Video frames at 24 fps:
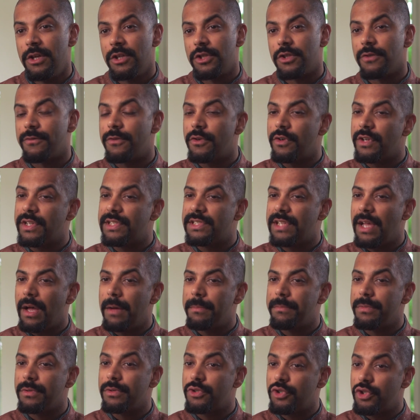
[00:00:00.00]
So, for
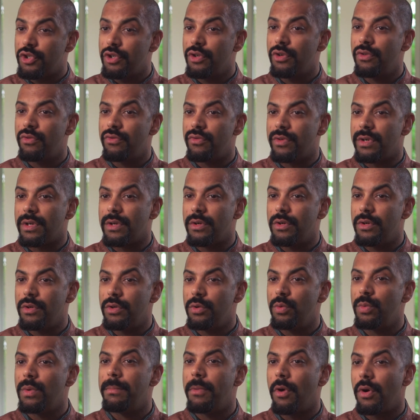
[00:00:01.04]
example, children
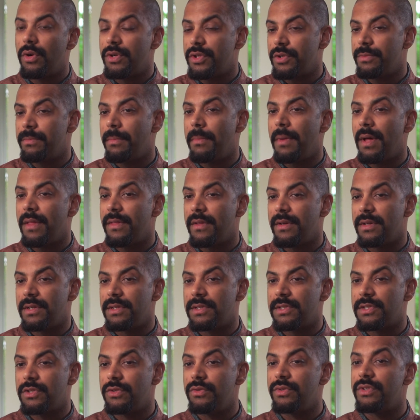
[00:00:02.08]
who were born to
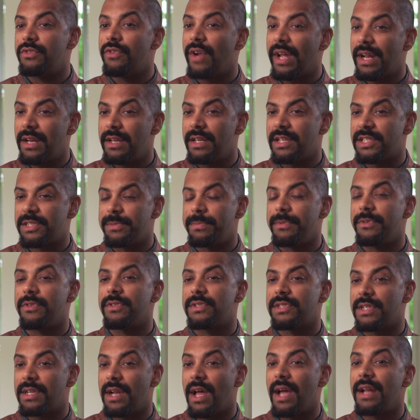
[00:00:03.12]
mothers who directly
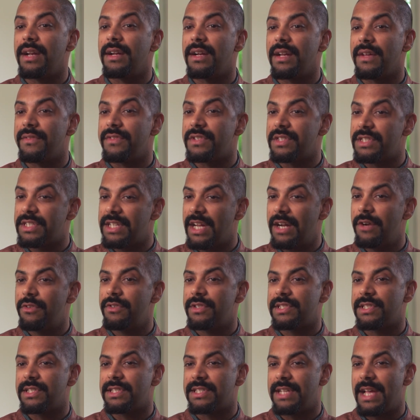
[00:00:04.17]
experienced the 9/11
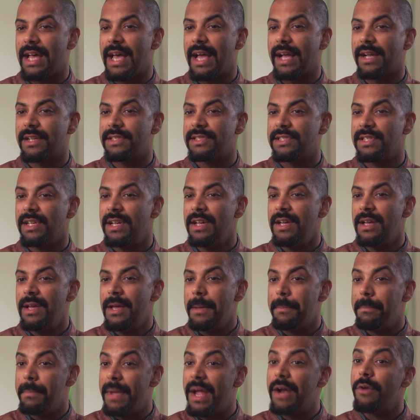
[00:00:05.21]
terrorist attacks
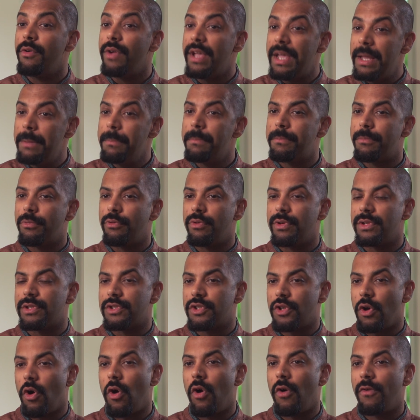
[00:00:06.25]
bear
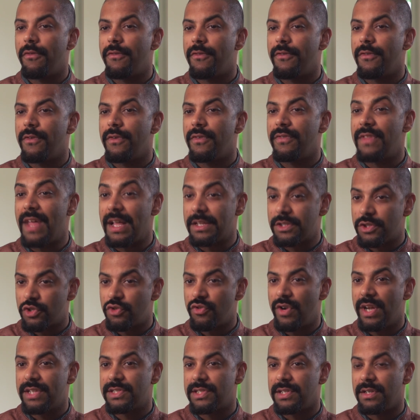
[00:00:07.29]
imprints of that
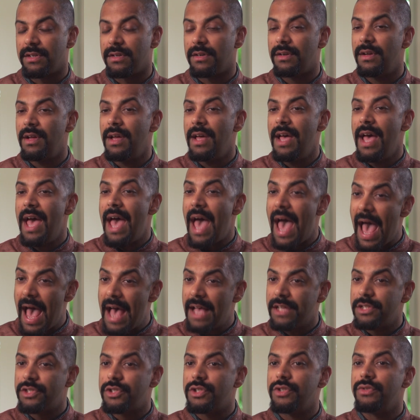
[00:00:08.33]
stressor,
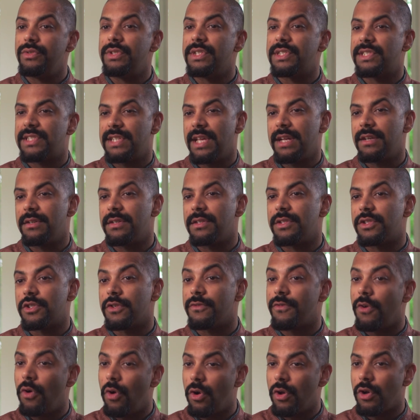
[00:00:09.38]
as do descendants
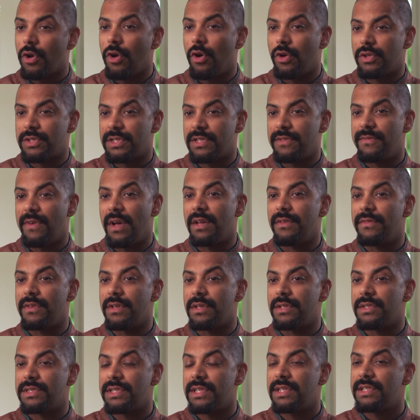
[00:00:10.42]
of Holocaust
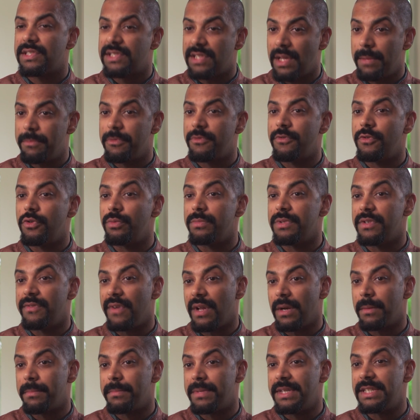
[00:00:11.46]
survivors, some of whom
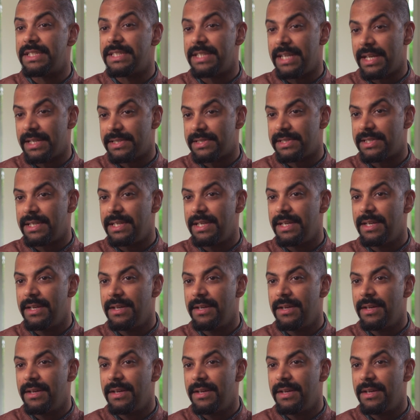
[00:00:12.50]
develop PTSD.